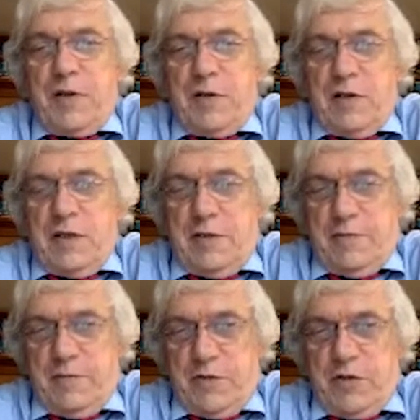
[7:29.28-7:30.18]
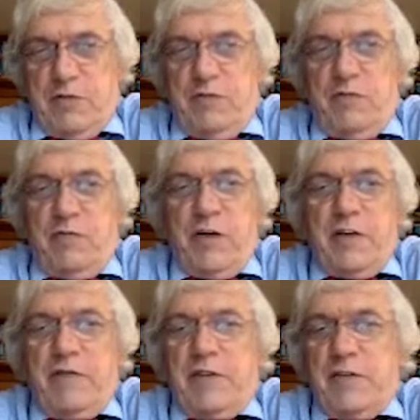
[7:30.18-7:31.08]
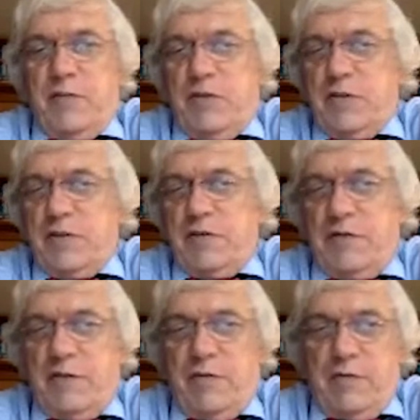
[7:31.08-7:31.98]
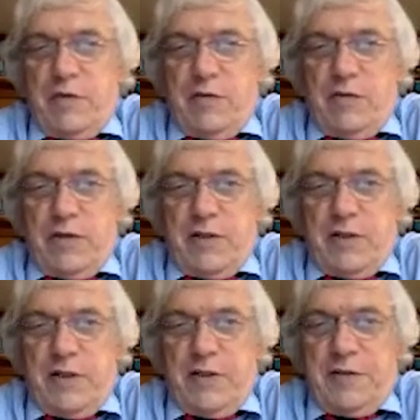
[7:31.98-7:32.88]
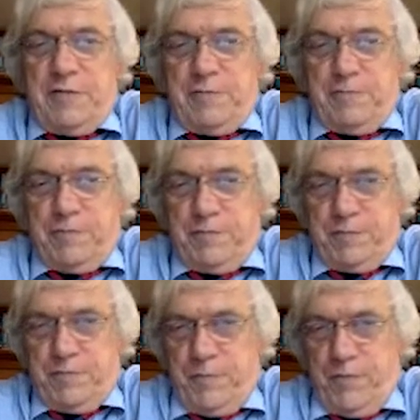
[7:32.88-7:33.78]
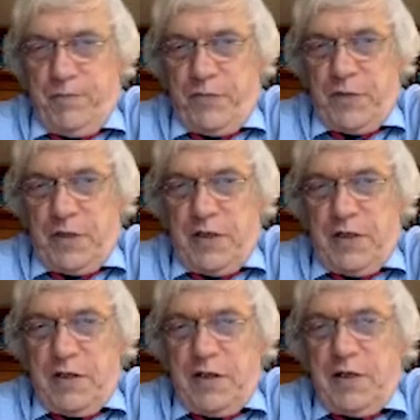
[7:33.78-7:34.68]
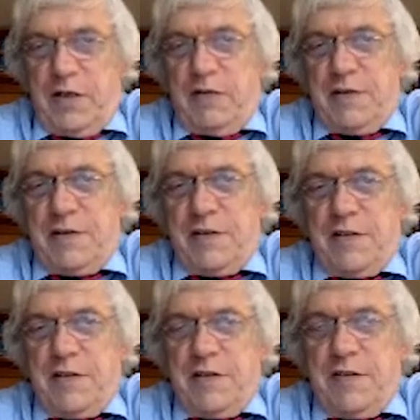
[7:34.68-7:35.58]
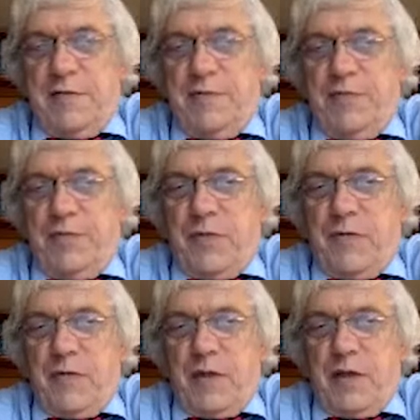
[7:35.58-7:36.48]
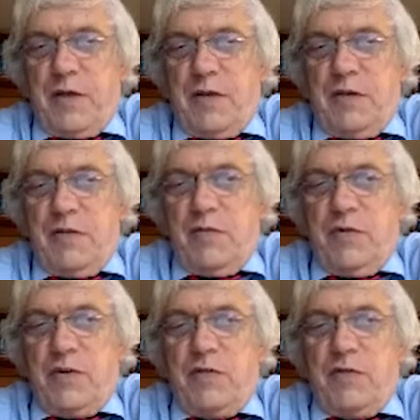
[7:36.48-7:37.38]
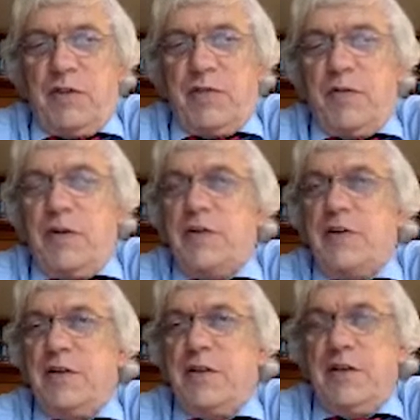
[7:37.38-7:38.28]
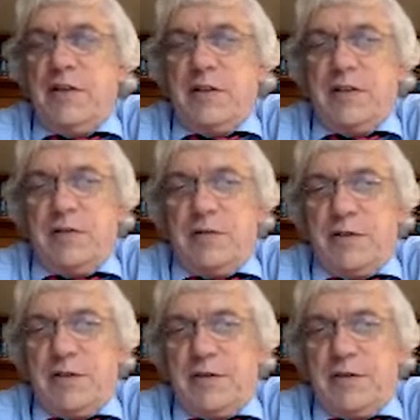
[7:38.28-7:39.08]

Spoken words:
They show who benefits most from globalization. And then there is a book which partially deals with,